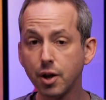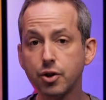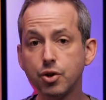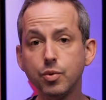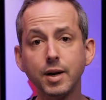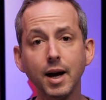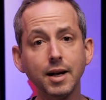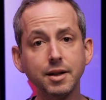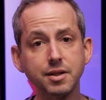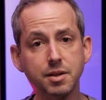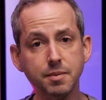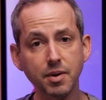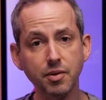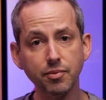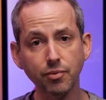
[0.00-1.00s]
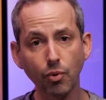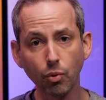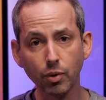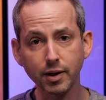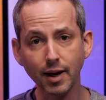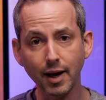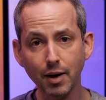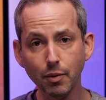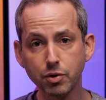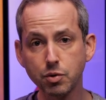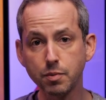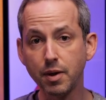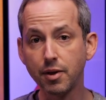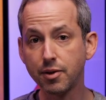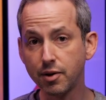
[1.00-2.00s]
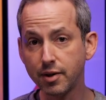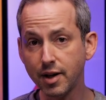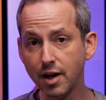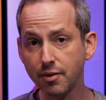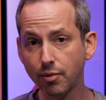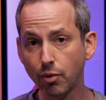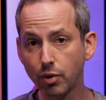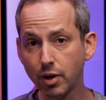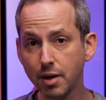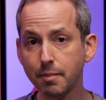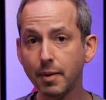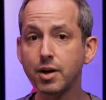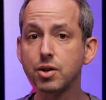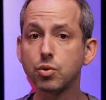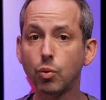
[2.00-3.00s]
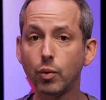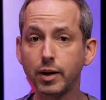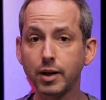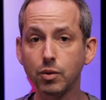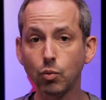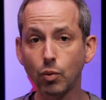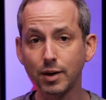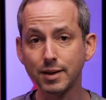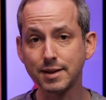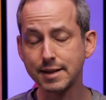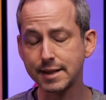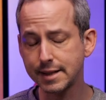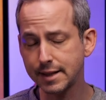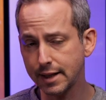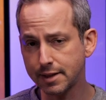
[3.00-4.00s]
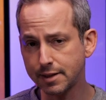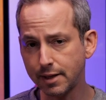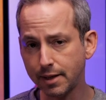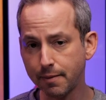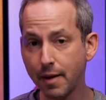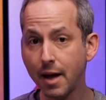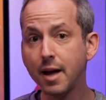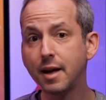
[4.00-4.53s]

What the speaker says: You can submit 4K, which would be 3840 by 2160.